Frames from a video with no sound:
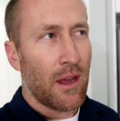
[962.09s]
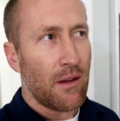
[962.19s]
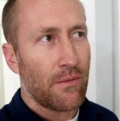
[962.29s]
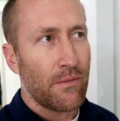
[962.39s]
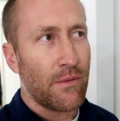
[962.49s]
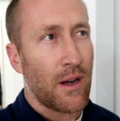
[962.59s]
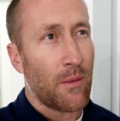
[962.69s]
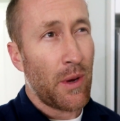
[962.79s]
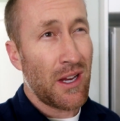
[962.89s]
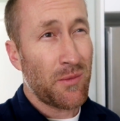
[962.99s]
They've
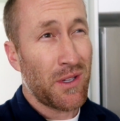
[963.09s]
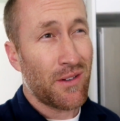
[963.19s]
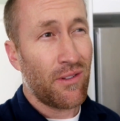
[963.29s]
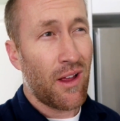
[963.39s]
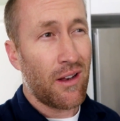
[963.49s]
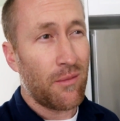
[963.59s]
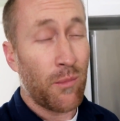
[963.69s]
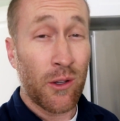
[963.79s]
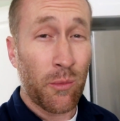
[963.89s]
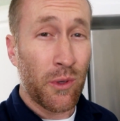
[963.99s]
Their basement's flooded
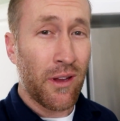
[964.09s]
multiple